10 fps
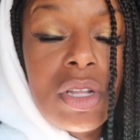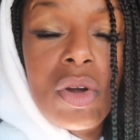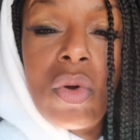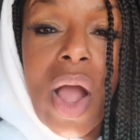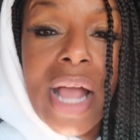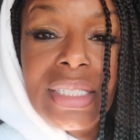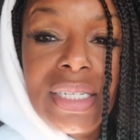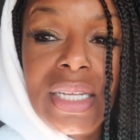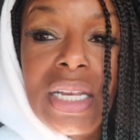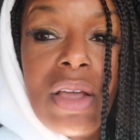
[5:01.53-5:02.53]
note, I
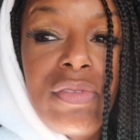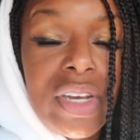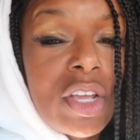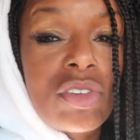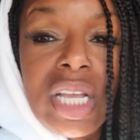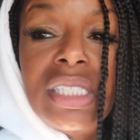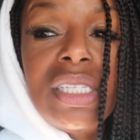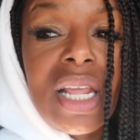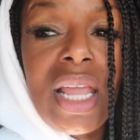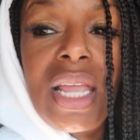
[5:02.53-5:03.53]
did a video
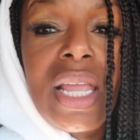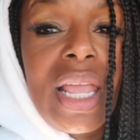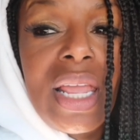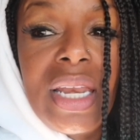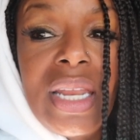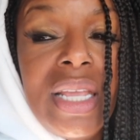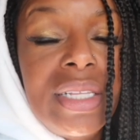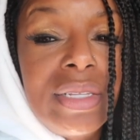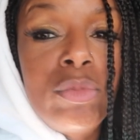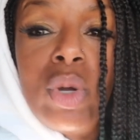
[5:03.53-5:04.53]
yesterday and
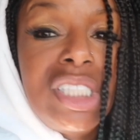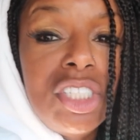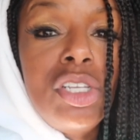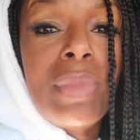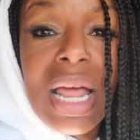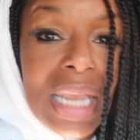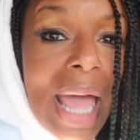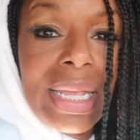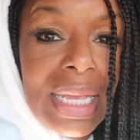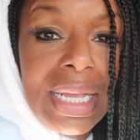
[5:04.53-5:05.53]
it wasn't to my
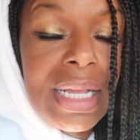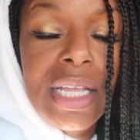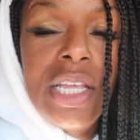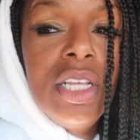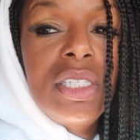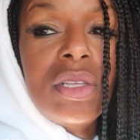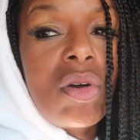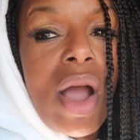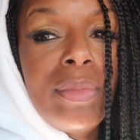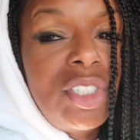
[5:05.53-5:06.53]
liking,
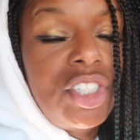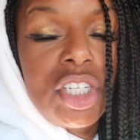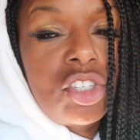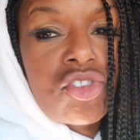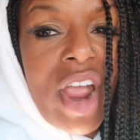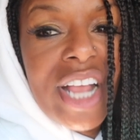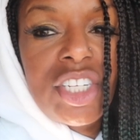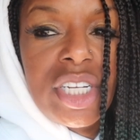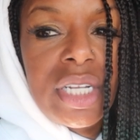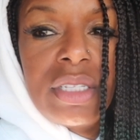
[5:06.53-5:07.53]
so I'm just
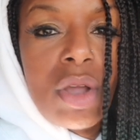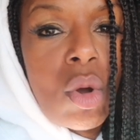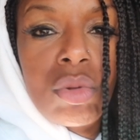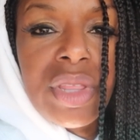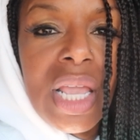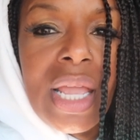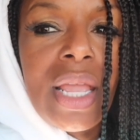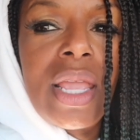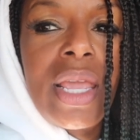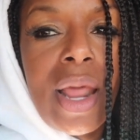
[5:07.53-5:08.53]
trashing the whole
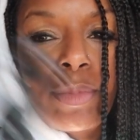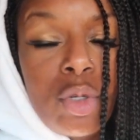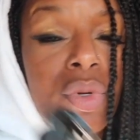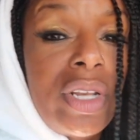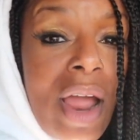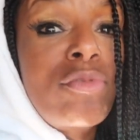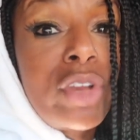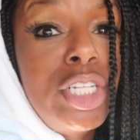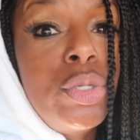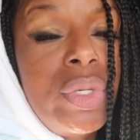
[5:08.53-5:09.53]
thing and I'm
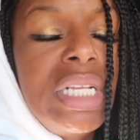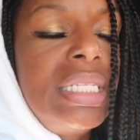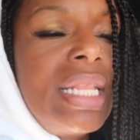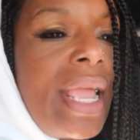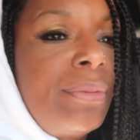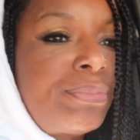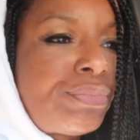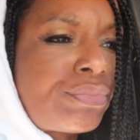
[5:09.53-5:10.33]
redoing it today.